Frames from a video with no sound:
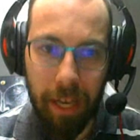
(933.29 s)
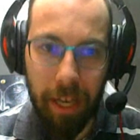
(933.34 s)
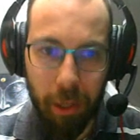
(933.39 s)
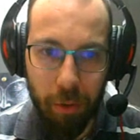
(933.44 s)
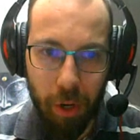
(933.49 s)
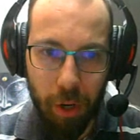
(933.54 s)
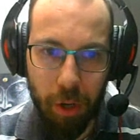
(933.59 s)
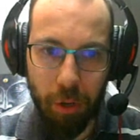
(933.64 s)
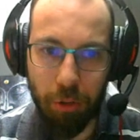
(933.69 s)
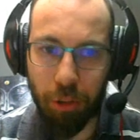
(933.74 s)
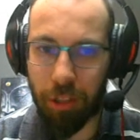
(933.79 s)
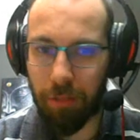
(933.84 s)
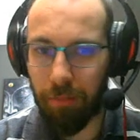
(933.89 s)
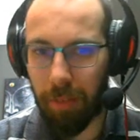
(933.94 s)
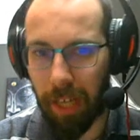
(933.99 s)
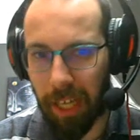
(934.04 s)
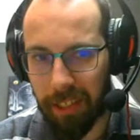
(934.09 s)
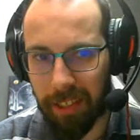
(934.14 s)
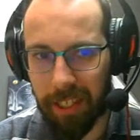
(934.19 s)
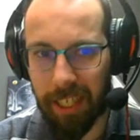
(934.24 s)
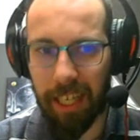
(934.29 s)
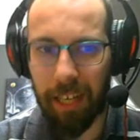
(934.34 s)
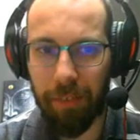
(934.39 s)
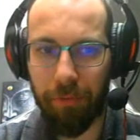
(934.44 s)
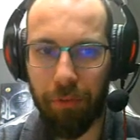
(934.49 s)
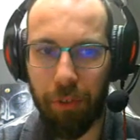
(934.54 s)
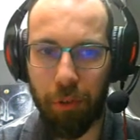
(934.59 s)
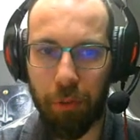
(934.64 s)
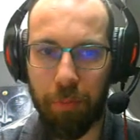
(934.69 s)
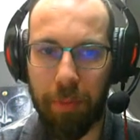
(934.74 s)
Metagross, I
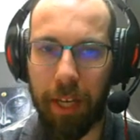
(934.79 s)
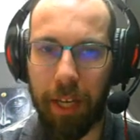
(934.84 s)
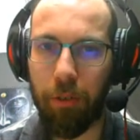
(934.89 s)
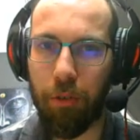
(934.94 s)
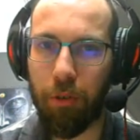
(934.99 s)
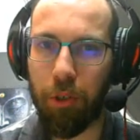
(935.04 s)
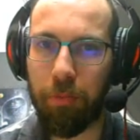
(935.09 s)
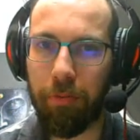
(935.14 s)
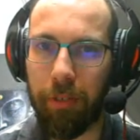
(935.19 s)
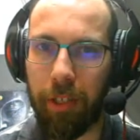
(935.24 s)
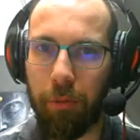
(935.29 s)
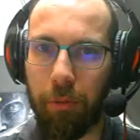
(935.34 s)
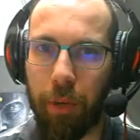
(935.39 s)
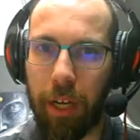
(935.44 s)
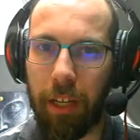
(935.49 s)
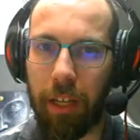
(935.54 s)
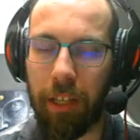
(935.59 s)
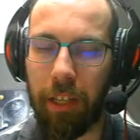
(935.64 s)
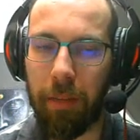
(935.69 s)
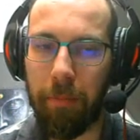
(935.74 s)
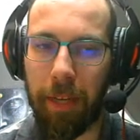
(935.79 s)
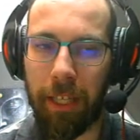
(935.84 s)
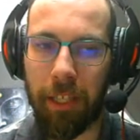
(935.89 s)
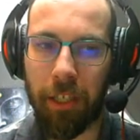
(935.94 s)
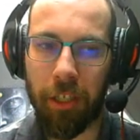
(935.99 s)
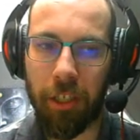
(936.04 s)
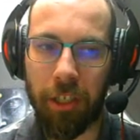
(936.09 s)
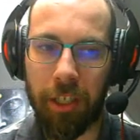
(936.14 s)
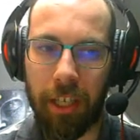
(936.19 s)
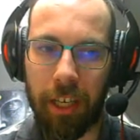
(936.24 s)
think I've used Metagross pretty well in
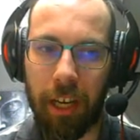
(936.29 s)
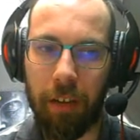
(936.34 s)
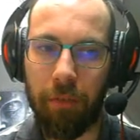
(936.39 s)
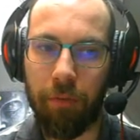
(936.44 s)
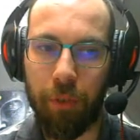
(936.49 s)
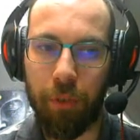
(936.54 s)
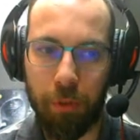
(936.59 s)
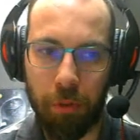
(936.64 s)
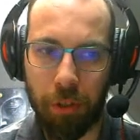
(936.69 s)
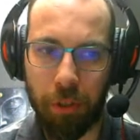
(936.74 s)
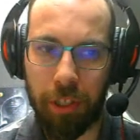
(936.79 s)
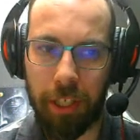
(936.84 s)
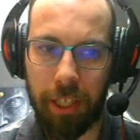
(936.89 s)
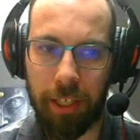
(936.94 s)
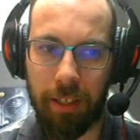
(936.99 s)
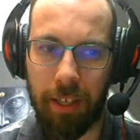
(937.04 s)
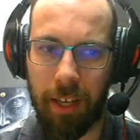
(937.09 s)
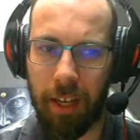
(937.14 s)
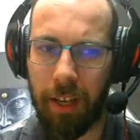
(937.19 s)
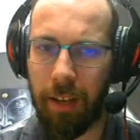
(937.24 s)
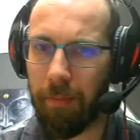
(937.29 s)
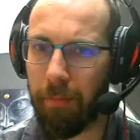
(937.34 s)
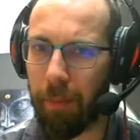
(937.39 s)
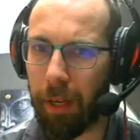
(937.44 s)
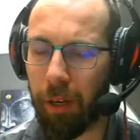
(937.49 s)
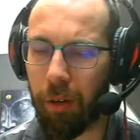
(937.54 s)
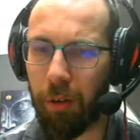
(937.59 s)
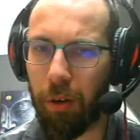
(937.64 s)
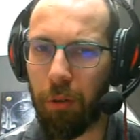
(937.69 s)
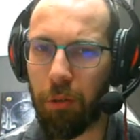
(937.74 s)
the matches that I've used it.
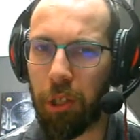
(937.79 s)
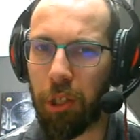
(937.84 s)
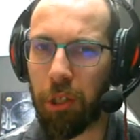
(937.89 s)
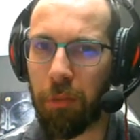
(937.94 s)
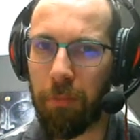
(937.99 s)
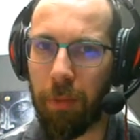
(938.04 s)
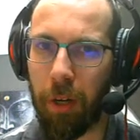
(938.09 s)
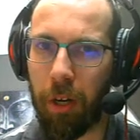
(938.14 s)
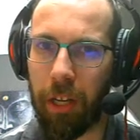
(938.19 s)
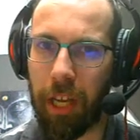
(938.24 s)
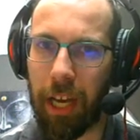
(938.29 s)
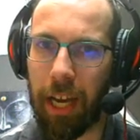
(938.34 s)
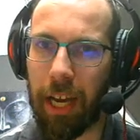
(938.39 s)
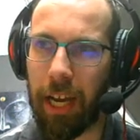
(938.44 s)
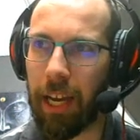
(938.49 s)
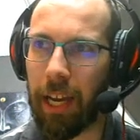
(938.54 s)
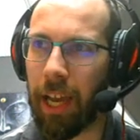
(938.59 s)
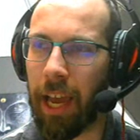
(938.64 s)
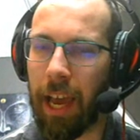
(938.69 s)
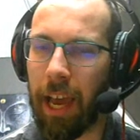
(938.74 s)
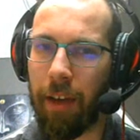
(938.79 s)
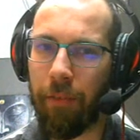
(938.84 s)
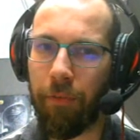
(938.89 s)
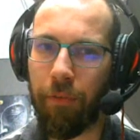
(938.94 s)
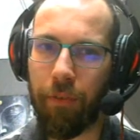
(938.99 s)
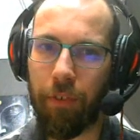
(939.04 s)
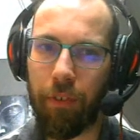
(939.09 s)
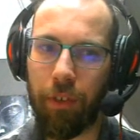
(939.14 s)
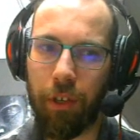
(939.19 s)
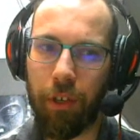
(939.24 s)
Metagross is a mon I
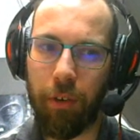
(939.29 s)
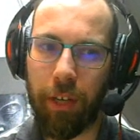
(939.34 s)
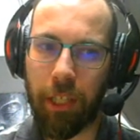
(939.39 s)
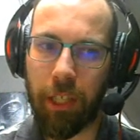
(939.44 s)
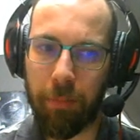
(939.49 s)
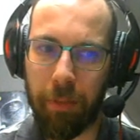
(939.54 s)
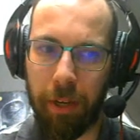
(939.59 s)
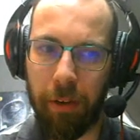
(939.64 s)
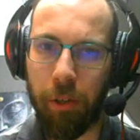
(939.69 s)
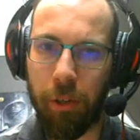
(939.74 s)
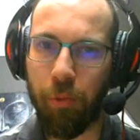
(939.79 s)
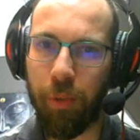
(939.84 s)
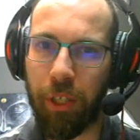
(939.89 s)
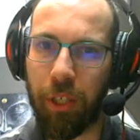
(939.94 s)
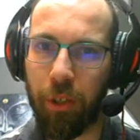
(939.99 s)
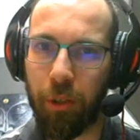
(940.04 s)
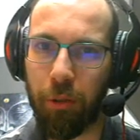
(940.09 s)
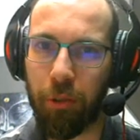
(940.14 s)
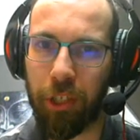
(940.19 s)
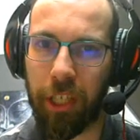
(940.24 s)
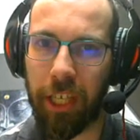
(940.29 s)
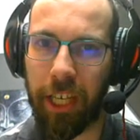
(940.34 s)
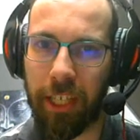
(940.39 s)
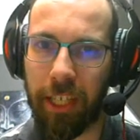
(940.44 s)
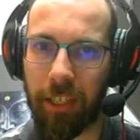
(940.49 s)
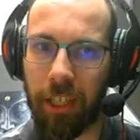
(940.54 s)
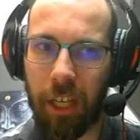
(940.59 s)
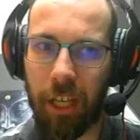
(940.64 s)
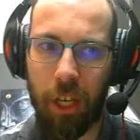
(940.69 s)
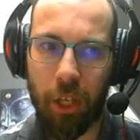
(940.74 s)
have, you know, experience with
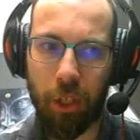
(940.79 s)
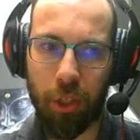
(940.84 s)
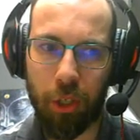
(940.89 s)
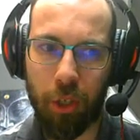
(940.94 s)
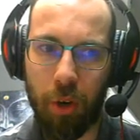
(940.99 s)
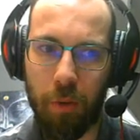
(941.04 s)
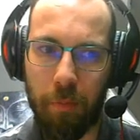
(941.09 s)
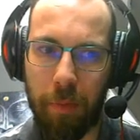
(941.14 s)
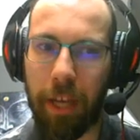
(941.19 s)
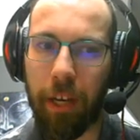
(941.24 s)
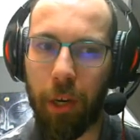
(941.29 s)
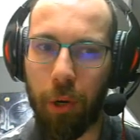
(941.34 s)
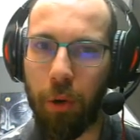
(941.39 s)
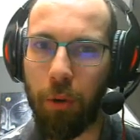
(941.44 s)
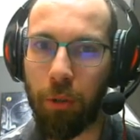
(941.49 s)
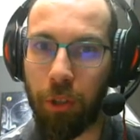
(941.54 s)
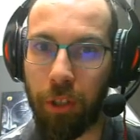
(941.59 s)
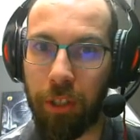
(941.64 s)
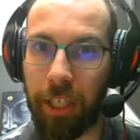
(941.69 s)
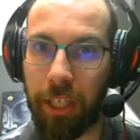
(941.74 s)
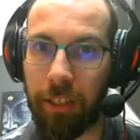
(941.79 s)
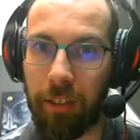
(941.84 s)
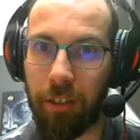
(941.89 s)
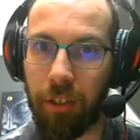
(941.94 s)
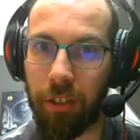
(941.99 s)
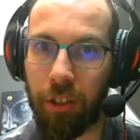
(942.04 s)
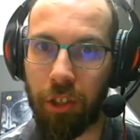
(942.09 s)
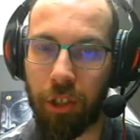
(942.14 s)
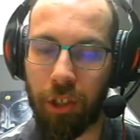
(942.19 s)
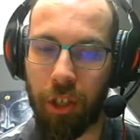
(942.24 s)
using it. So Metagross
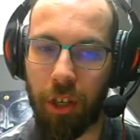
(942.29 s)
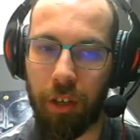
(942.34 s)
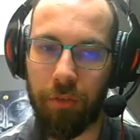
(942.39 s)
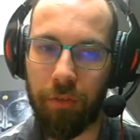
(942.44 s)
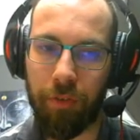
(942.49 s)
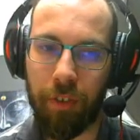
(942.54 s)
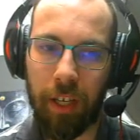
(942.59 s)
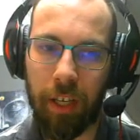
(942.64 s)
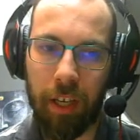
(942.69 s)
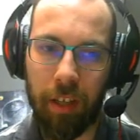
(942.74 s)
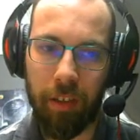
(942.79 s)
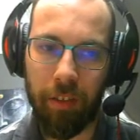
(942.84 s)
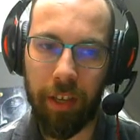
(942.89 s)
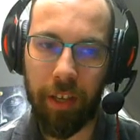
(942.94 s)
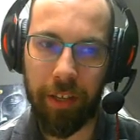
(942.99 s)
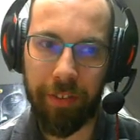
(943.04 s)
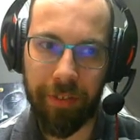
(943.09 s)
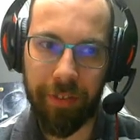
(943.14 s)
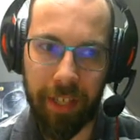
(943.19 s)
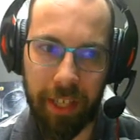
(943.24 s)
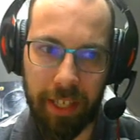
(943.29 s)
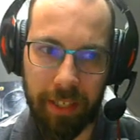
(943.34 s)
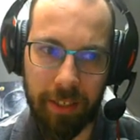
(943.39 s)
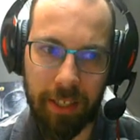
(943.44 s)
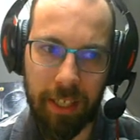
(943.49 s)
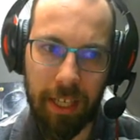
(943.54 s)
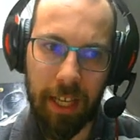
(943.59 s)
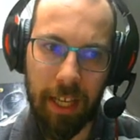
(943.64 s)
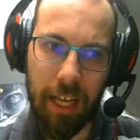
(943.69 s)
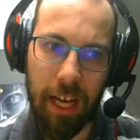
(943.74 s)
did the stuff that it
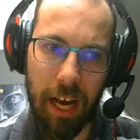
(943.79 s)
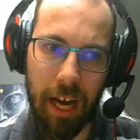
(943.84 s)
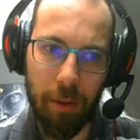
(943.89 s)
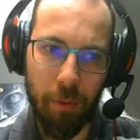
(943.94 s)
did.